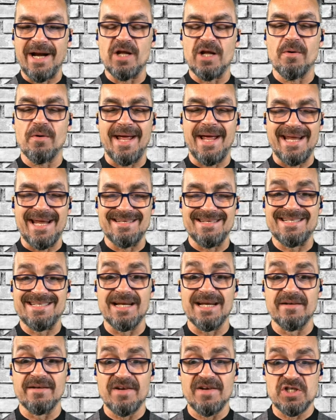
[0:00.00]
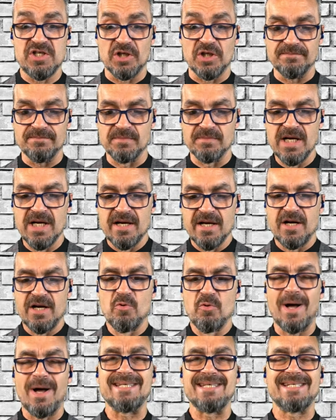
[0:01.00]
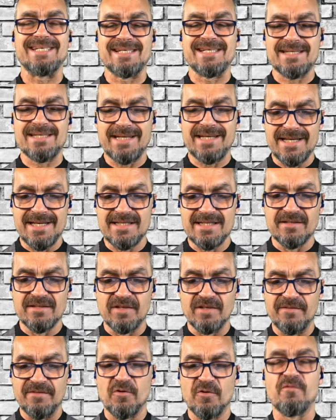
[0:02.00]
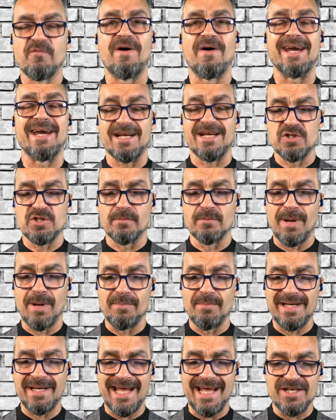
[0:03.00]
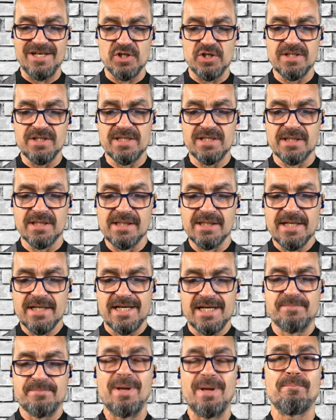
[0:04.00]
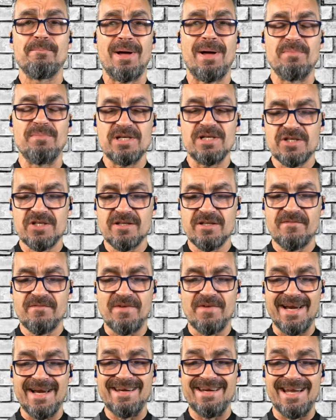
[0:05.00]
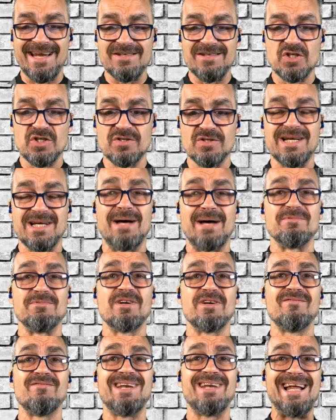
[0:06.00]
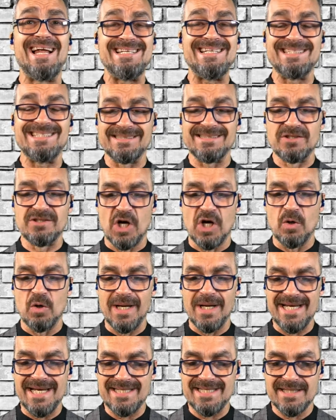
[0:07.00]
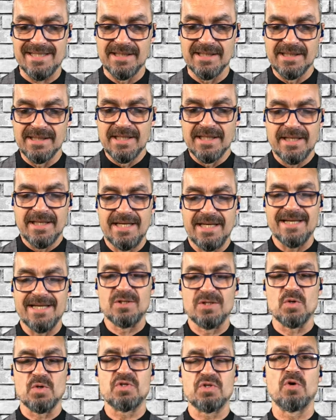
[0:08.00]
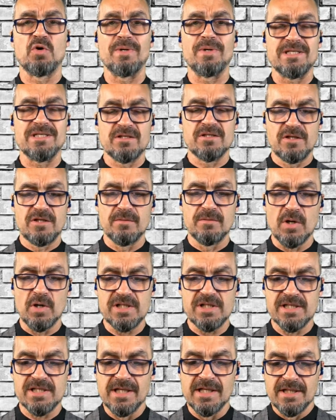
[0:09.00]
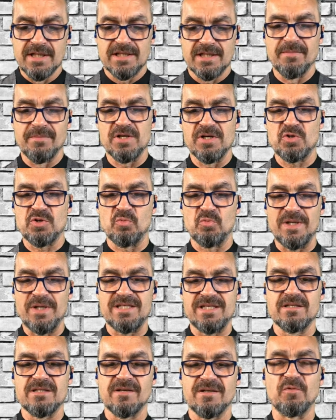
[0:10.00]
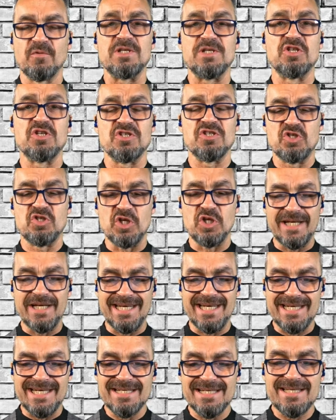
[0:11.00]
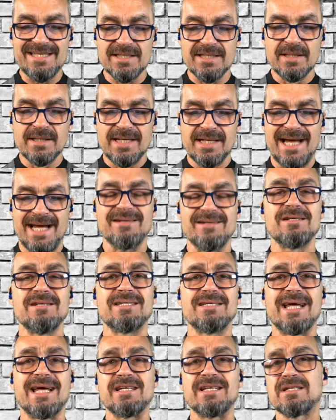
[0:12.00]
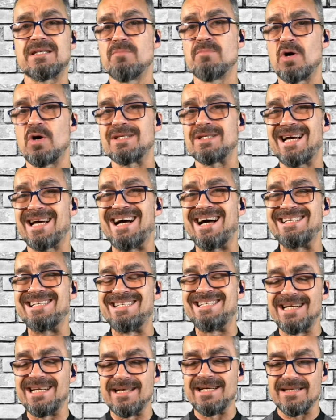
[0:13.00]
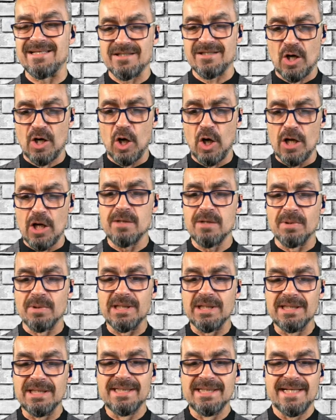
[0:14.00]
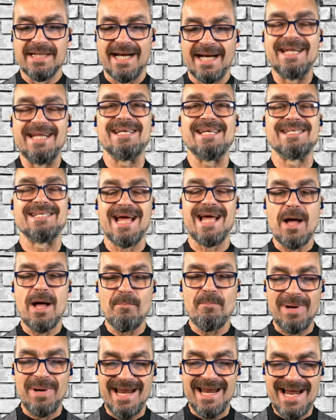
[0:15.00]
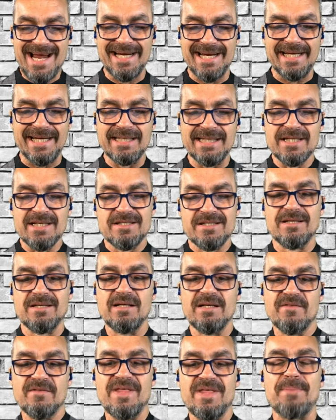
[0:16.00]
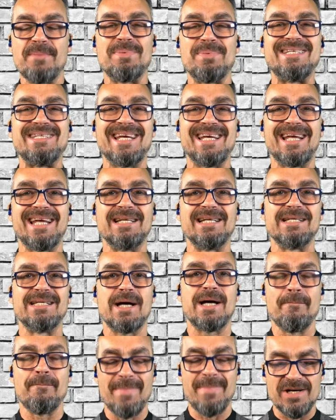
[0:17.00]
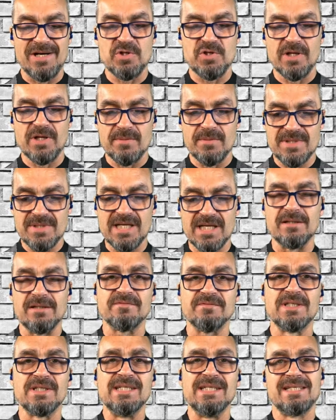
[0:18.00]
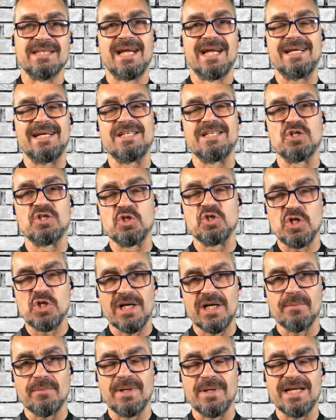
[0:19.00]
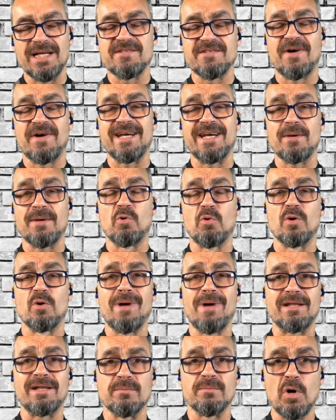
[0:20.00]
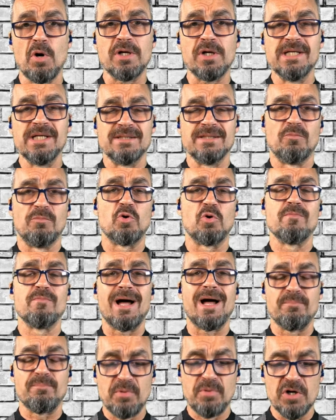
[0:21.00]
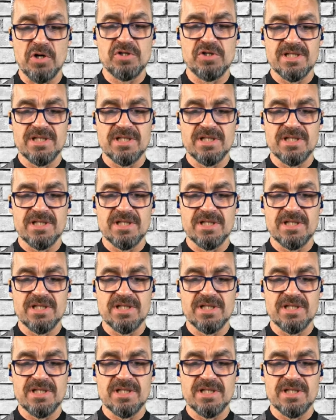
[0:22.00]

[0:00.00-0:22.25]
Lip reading: and television. He writes extensively for financial publications, has been published in the Financial Times of London, no less. He has also written 2 books, the most recent of which is Genius, How to Take Smart Ideas Global, and he is now planning to live that particular mantra himself. Ladies and gentlemen, let's find out more about the book, more about Bruce.